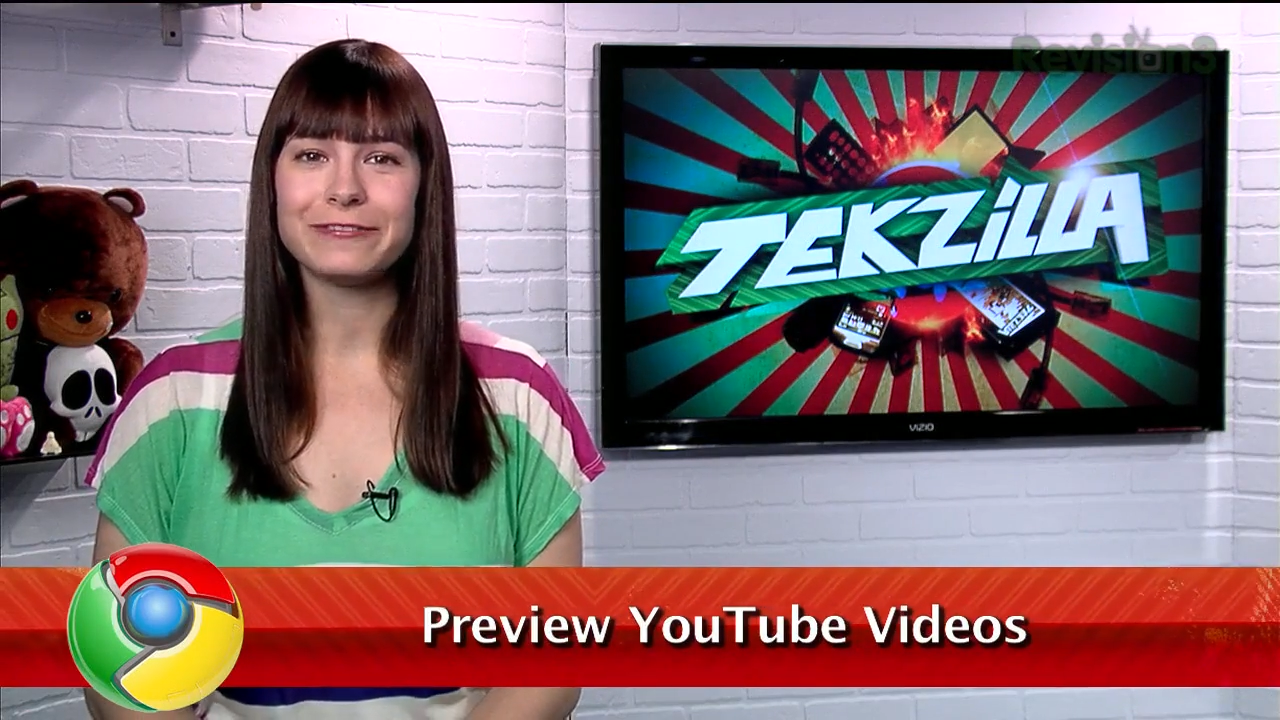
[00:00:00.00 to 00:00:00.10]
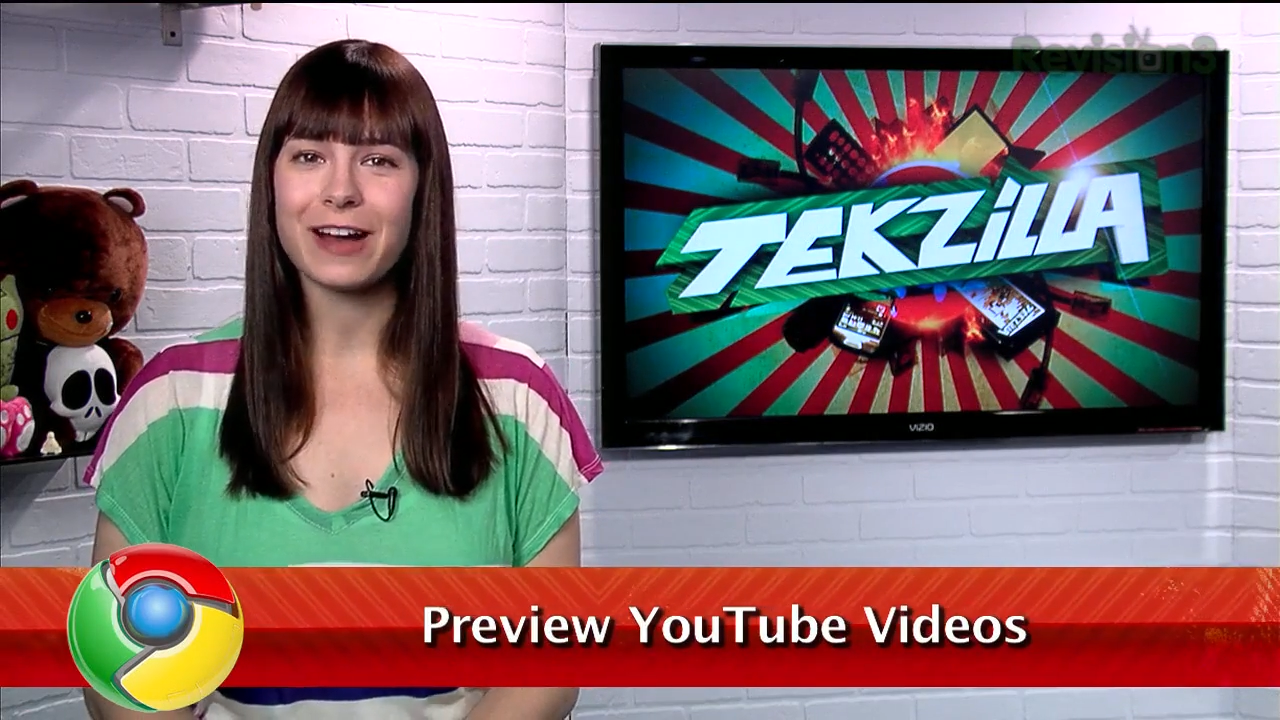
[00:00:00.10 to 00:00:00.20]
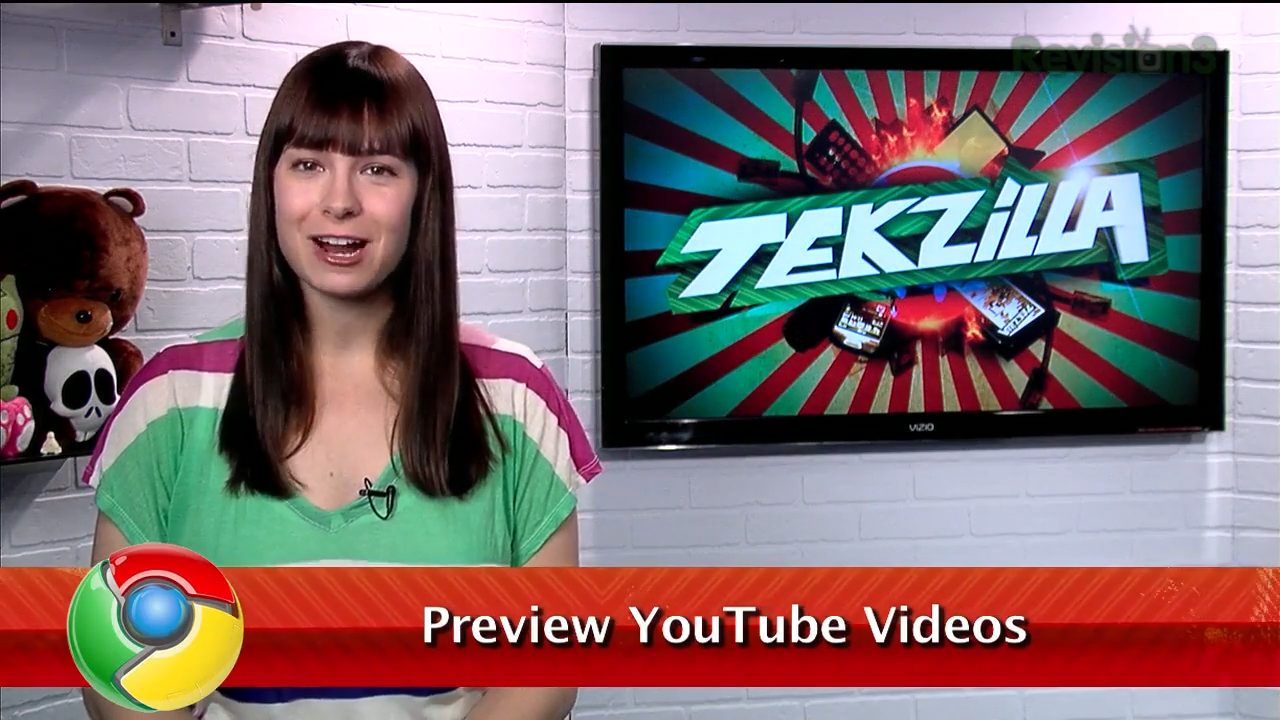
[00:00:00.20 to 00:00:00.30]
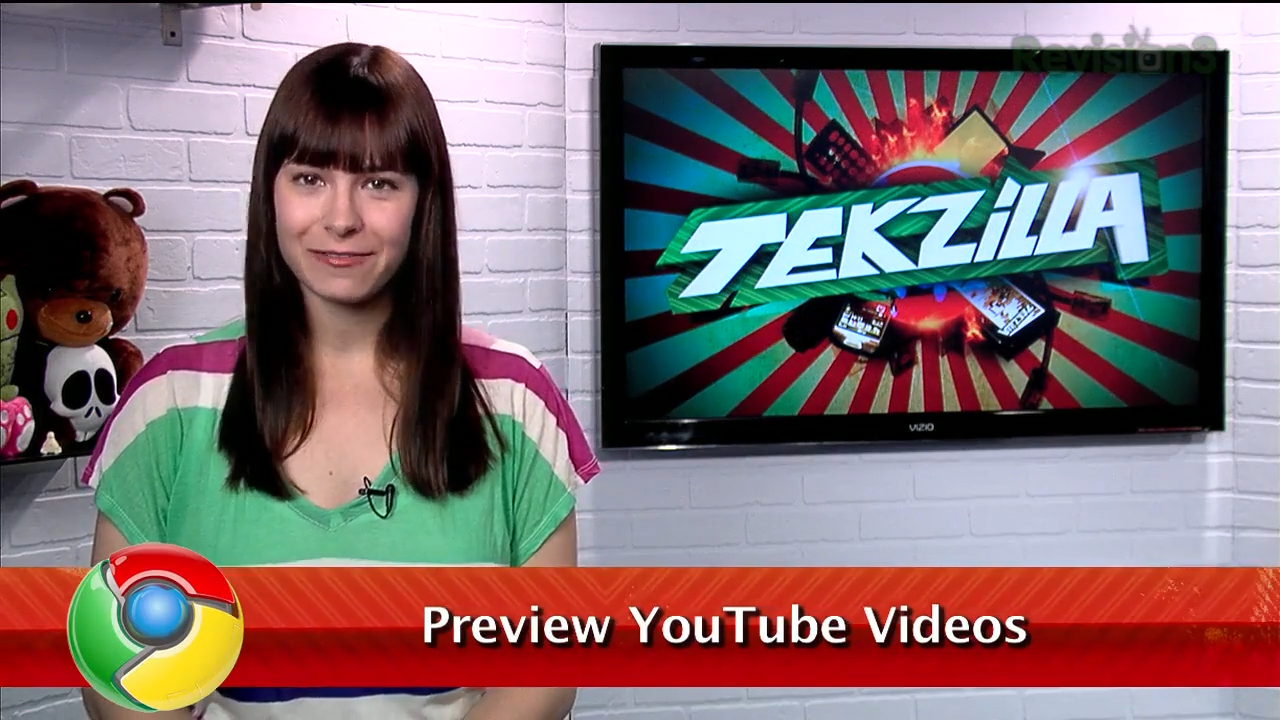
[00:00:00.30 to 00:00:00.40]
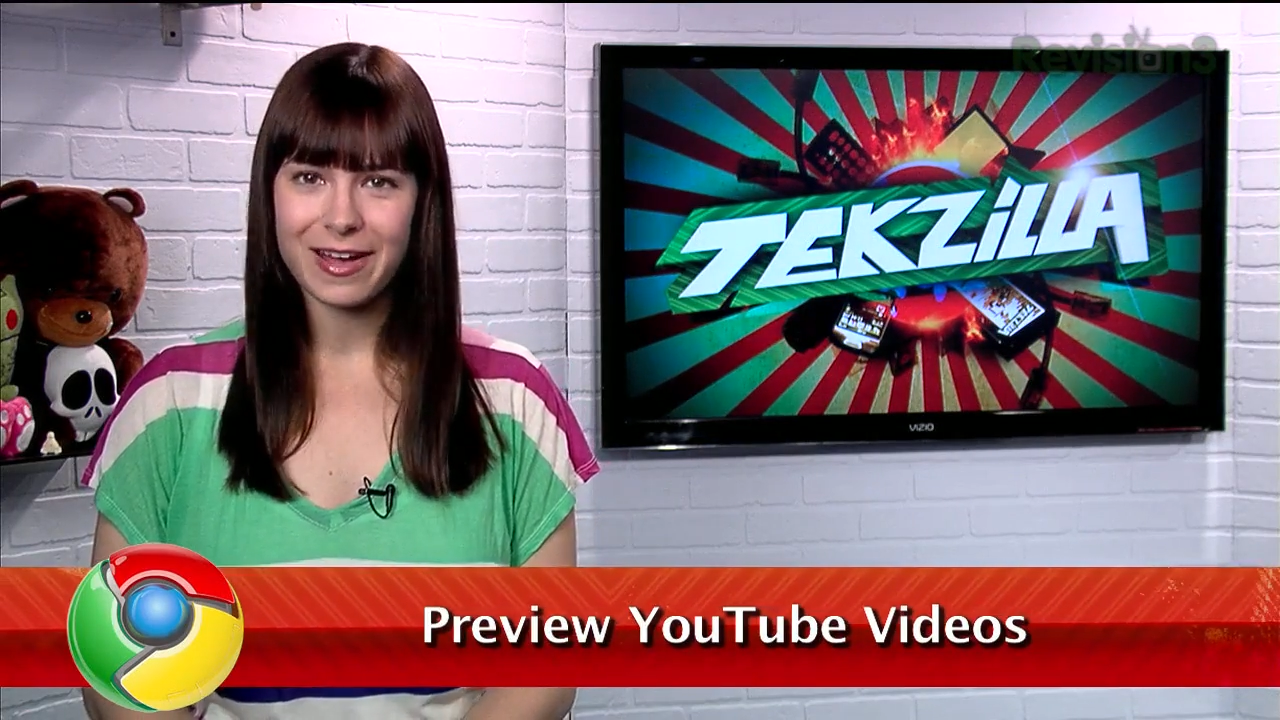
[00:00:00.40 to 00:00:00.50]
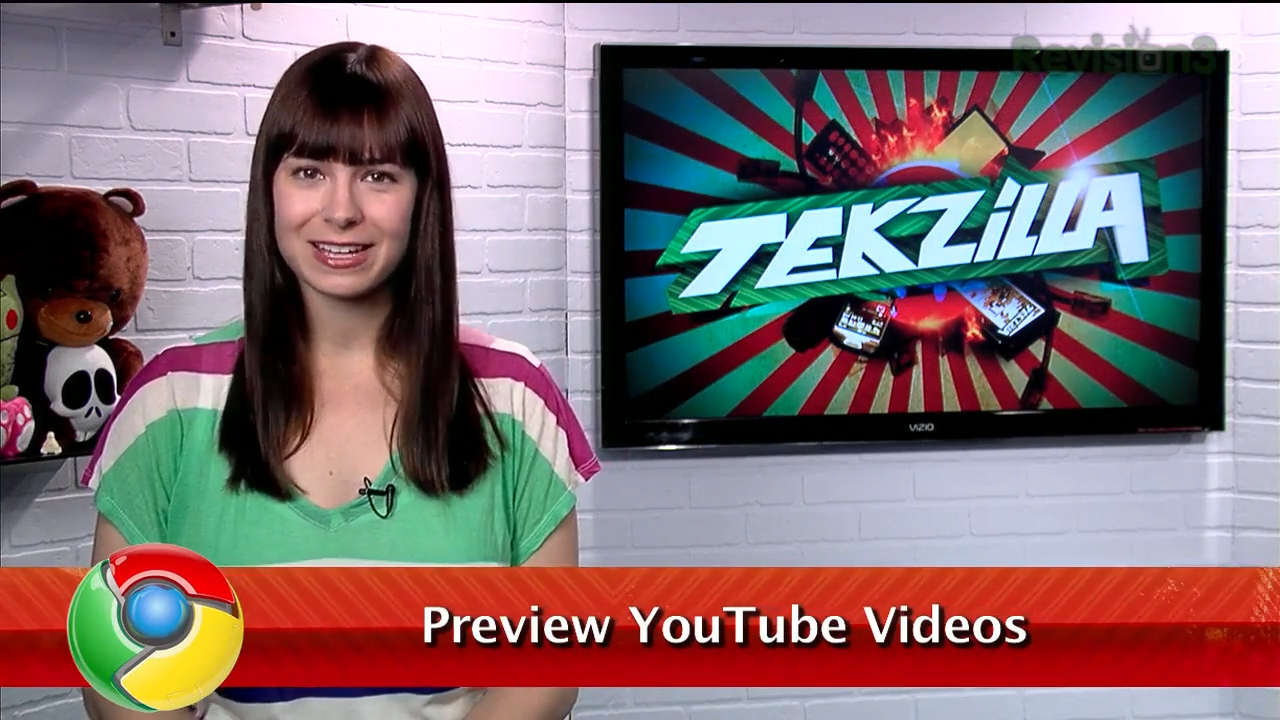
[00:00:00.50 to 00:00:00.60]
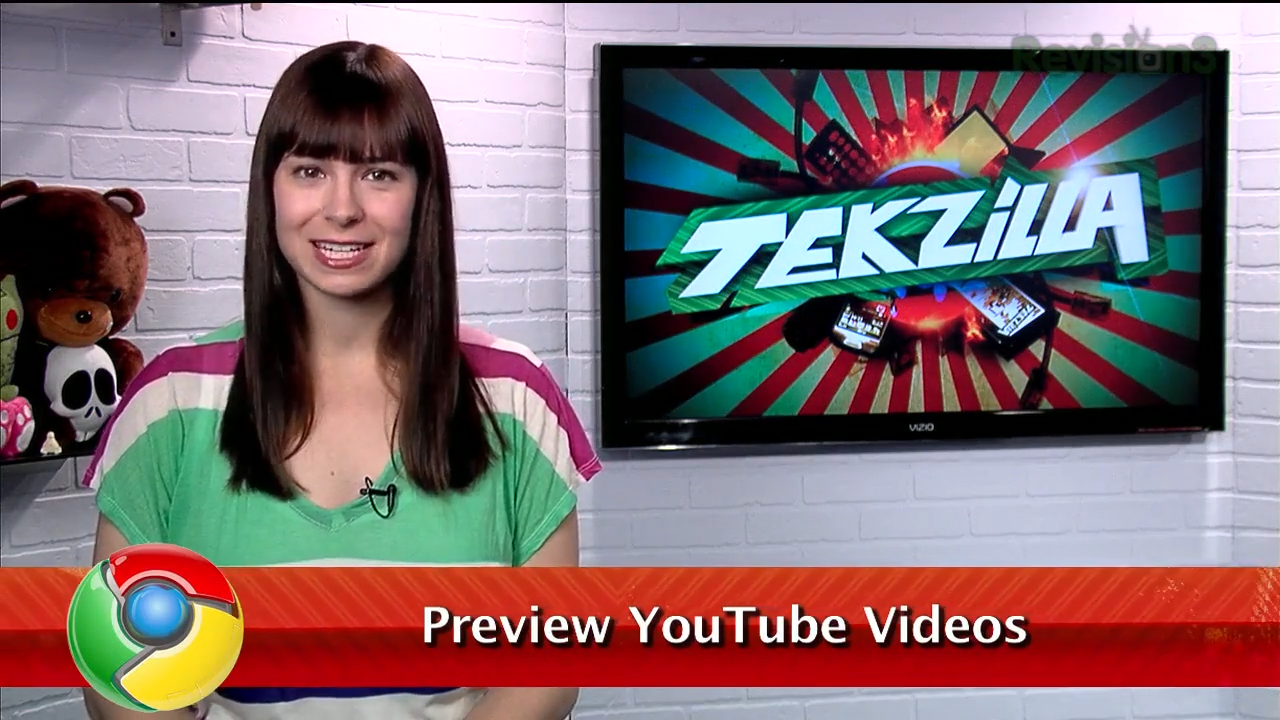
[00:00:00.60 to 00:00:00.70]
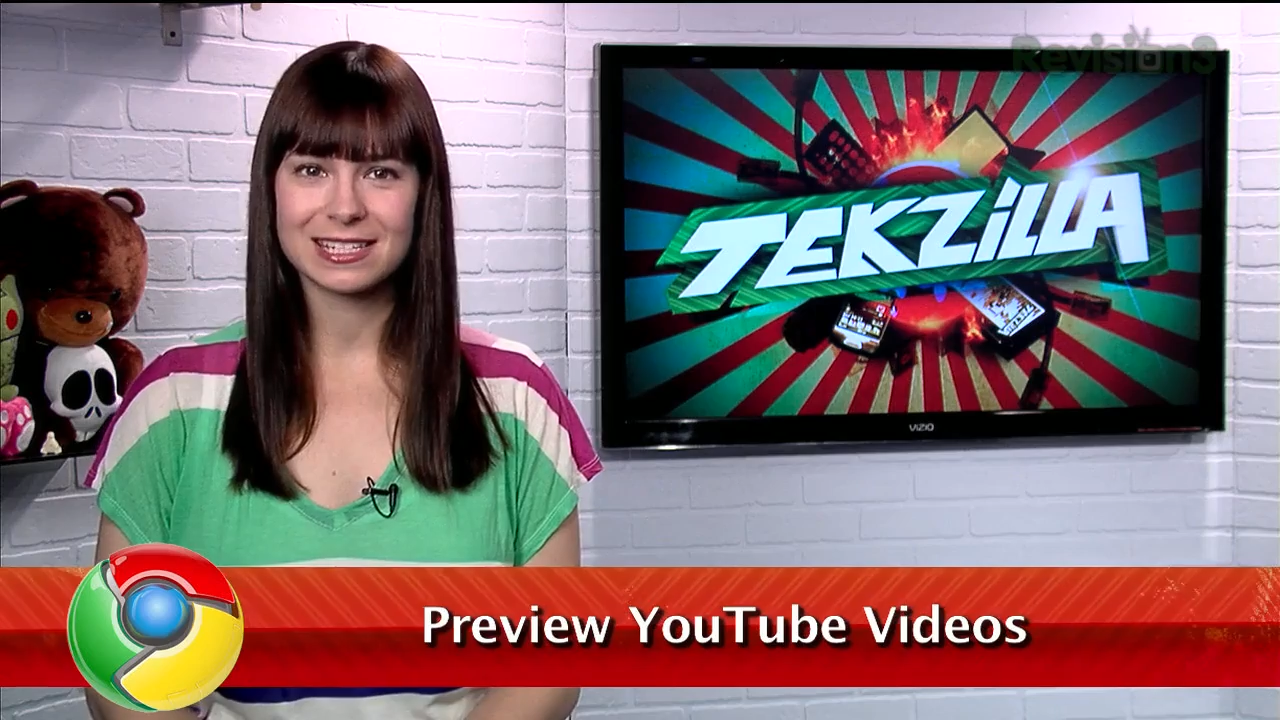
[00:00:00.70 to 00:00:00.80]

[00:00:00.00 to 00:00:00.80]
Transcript: Firefox